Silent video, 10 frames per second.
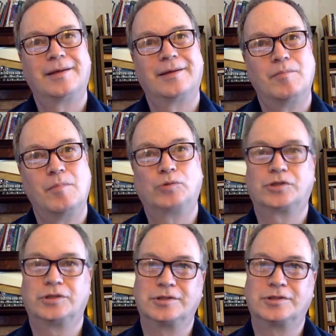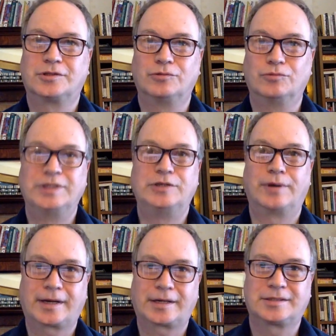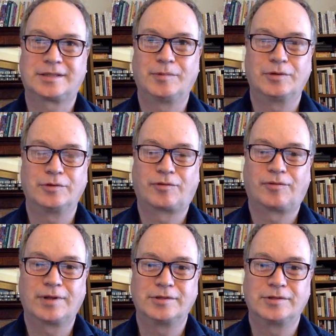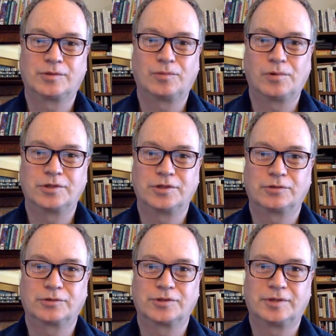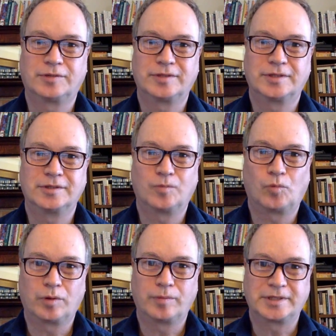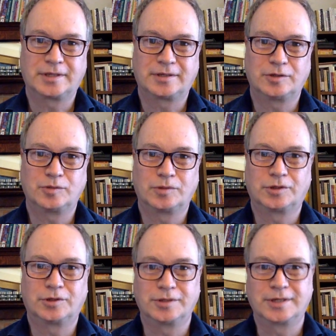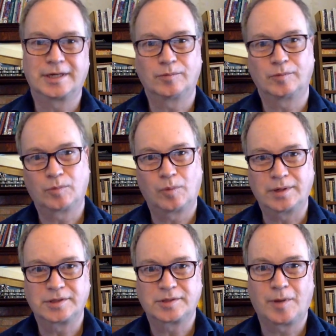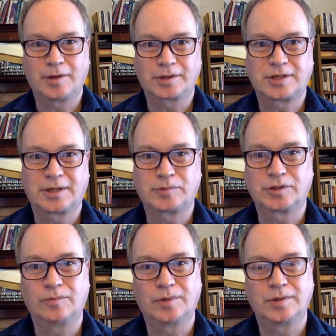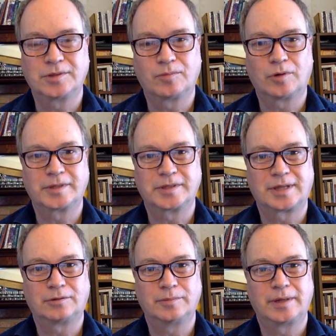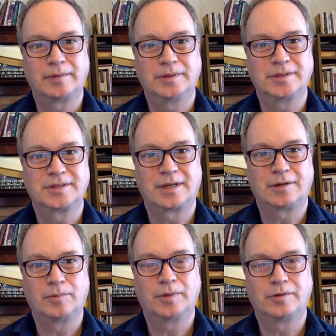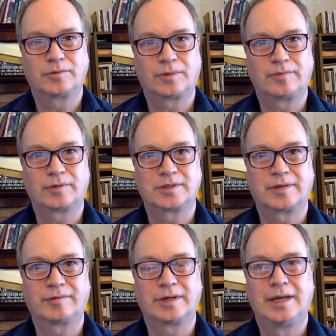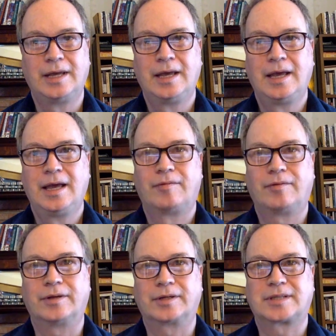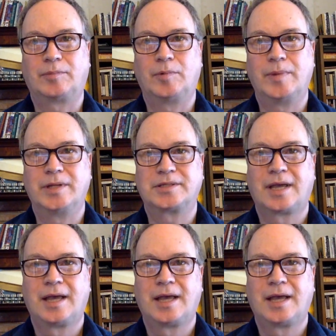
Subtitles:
motions to redirect some of those funds towards social services and warming centers were turned down. One small exception: one warming center will be able to stay open 24/7 for the next couple of months.